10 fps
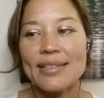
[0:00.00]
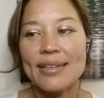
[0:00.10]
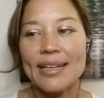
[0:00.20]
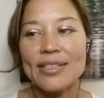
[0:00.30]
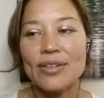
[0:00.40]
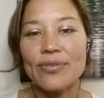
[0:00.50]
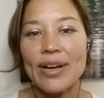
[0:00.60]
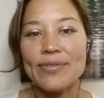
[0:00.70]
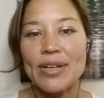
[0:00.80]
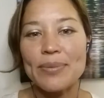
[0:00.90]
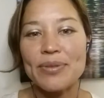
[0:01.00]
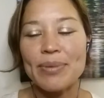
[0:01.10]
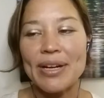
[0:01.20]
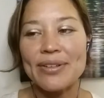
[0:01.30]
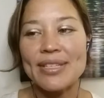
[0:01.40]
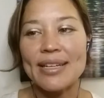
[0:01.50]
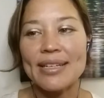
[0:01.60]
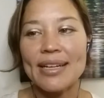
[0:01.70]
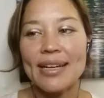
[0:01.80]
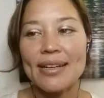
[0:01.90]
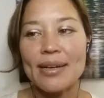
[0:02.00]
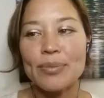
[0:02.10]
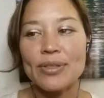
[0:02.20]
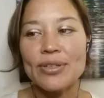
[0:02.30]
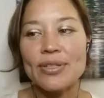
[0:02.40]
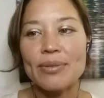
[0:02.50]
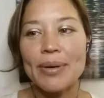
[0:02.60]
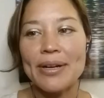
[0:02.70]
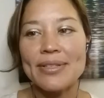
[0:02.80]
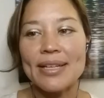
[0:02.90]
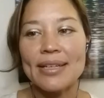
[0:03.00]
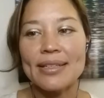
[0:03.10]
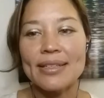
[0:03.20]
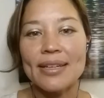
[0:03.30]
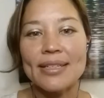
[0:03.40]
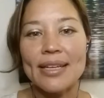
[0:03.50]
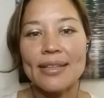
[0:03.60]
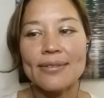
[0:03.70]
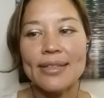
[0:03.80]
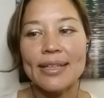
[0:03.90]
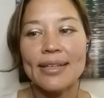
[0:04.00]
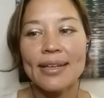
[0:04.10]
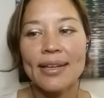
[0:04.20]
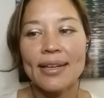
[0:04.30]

I took 5 drops of Biocidin. I'd had a couple of doses of Biocidin on day 3.